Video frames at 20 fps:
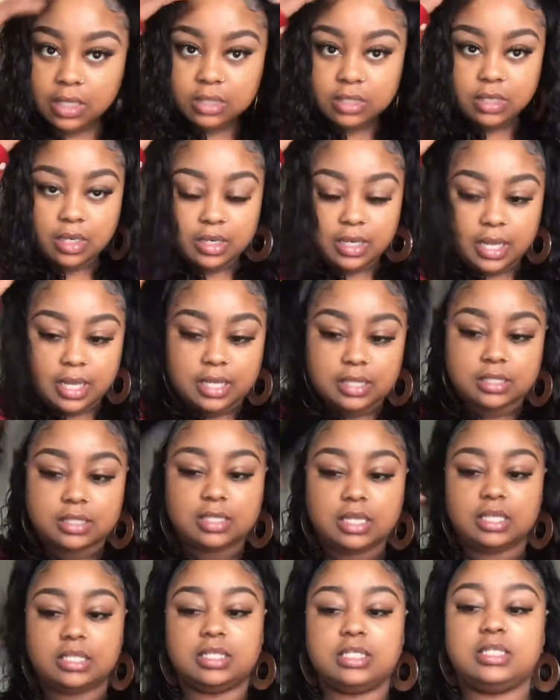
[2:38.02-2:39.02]
So yes,
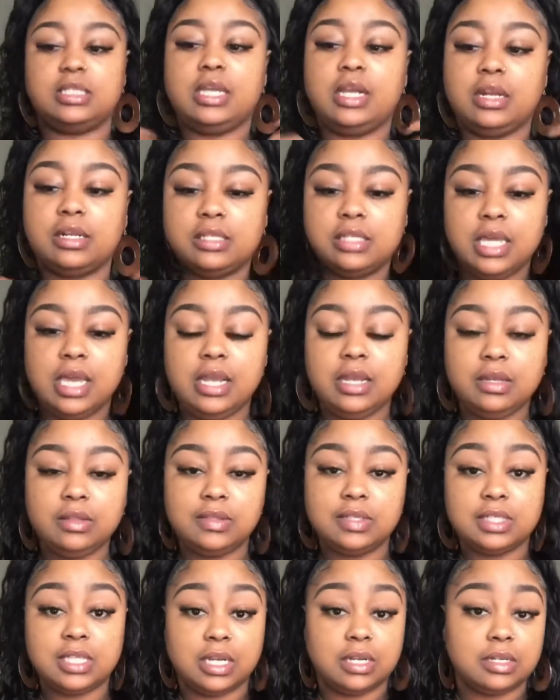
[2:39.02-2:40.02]
does this hair tangle?
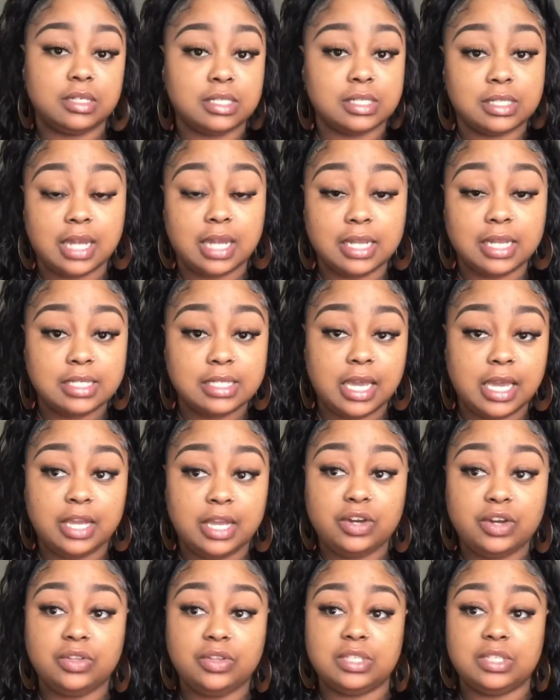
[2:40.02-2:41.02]
This hair does not
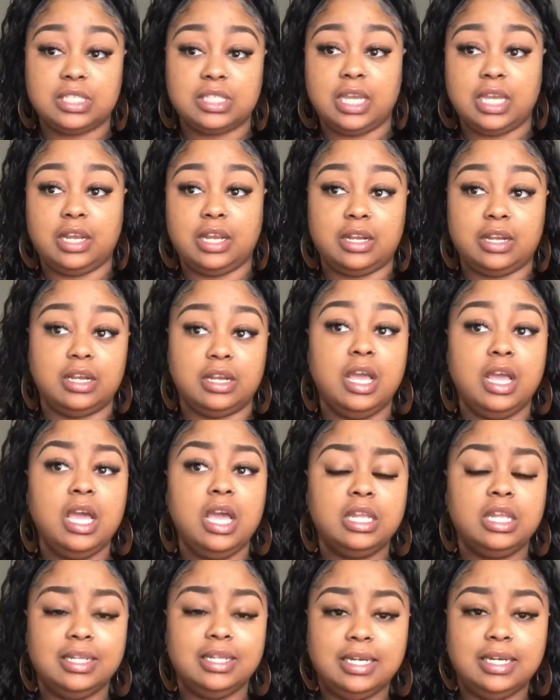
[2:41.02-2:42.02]
tangle. This hair
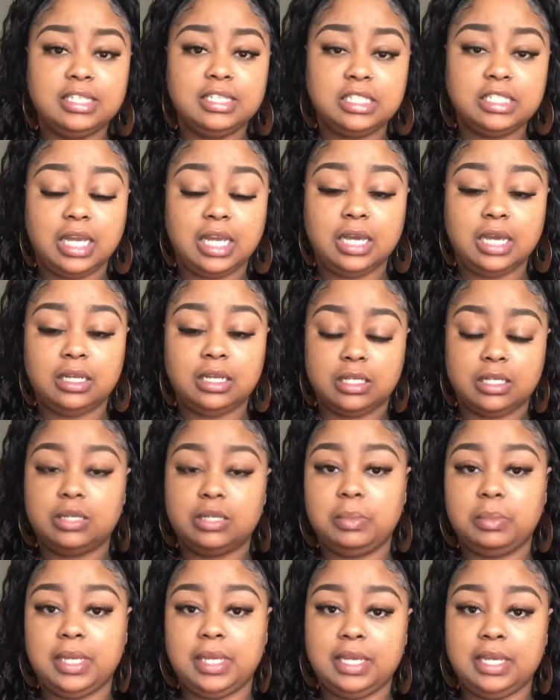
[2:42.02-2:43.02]
does shed a
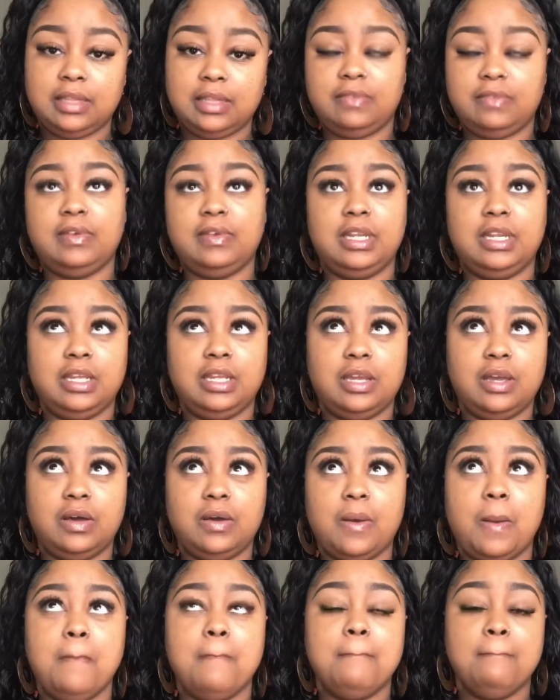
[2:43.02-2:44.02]
little bit in the
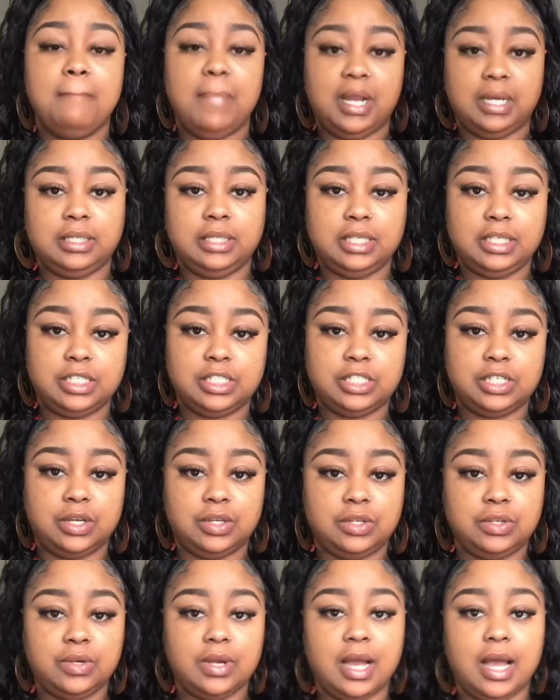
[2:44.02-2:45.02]
video. I did show
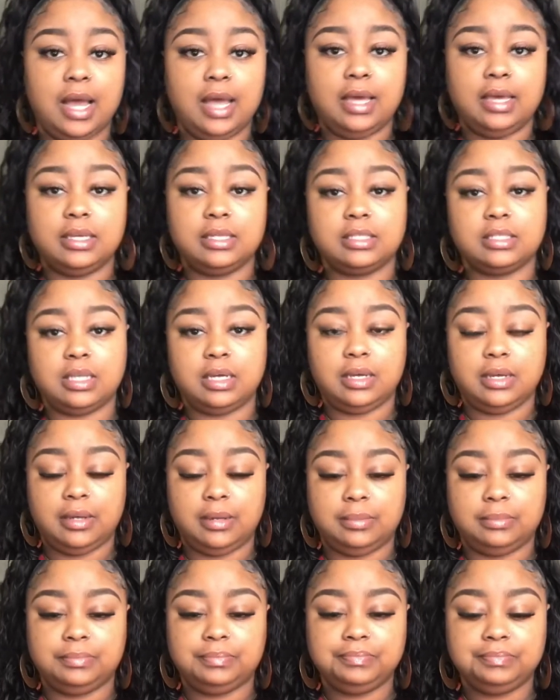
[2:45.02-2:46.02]
you guys
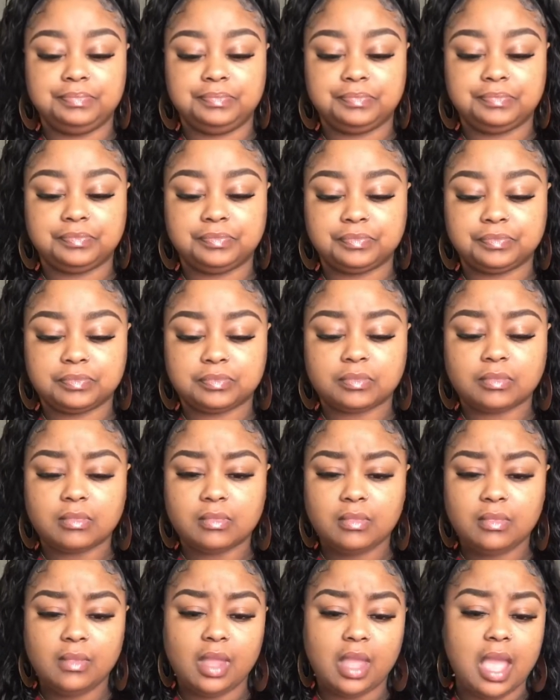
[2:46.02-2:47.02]
um,
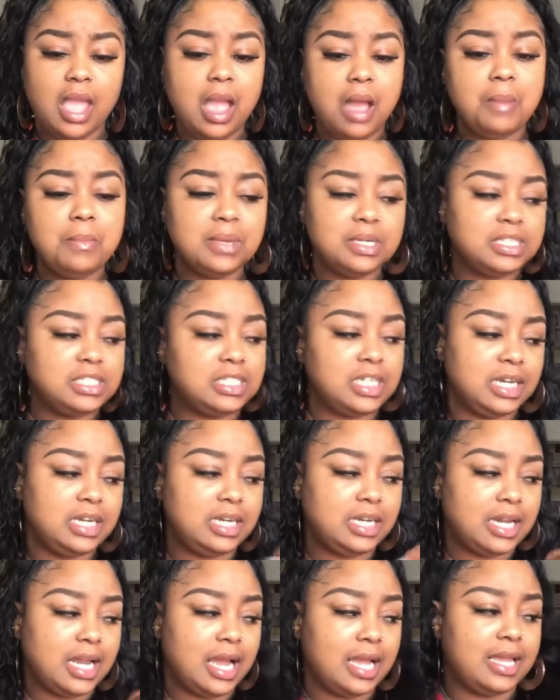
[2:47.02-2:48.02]
how much
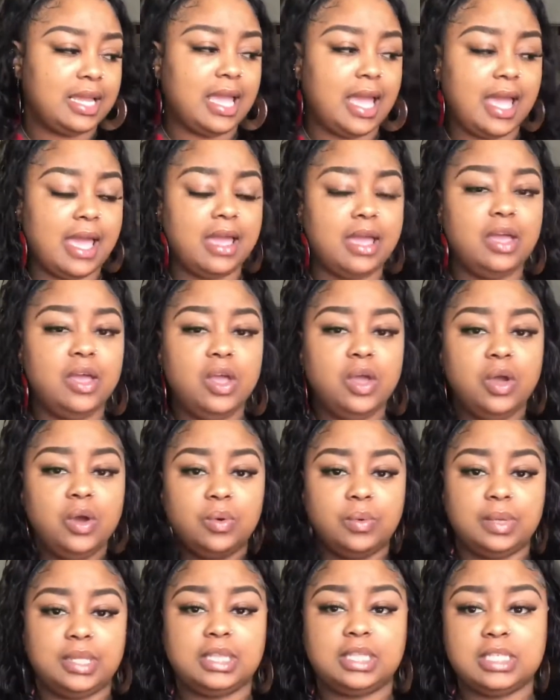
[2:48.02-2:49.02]
shedding I got
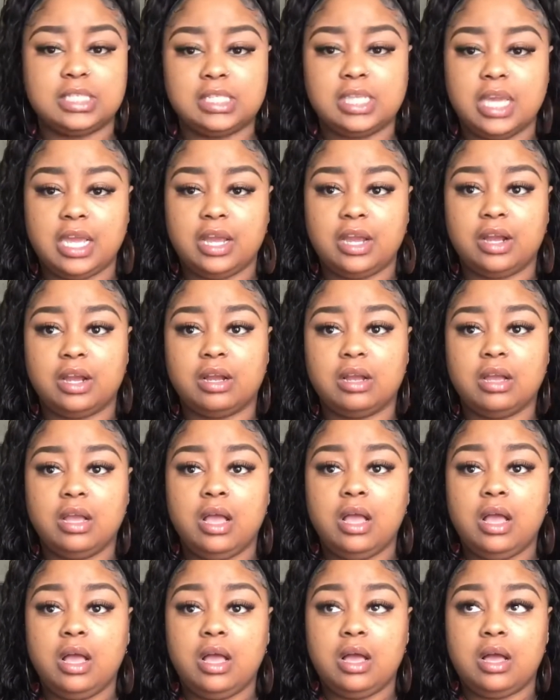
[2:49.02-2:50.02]
with this hair.
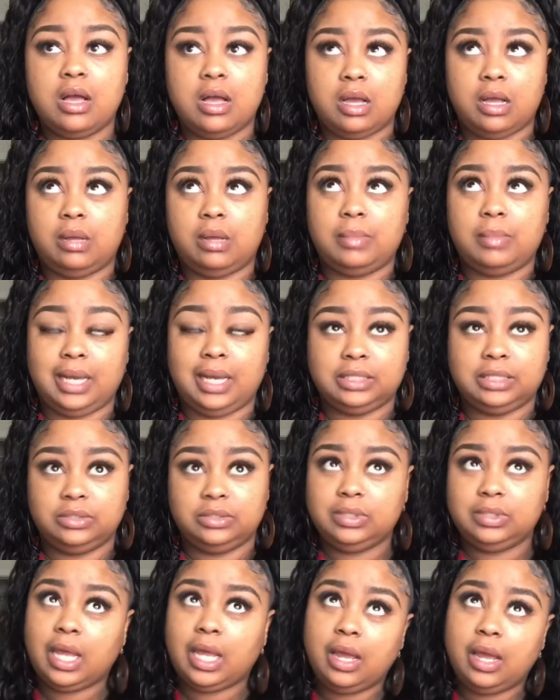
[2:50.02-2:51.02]
Um, I
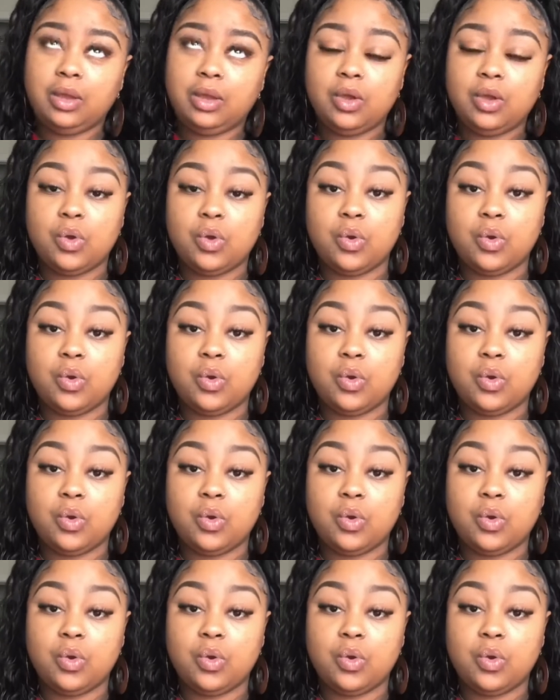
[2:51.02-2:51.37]
do not,